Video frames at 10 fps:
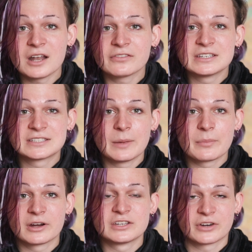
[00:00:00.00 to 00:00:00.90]
of
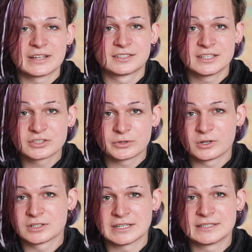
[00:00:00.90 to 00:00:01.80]
contemporary trans
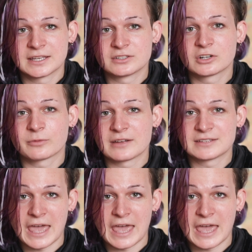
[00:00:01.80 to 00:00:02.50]
discourse is centered around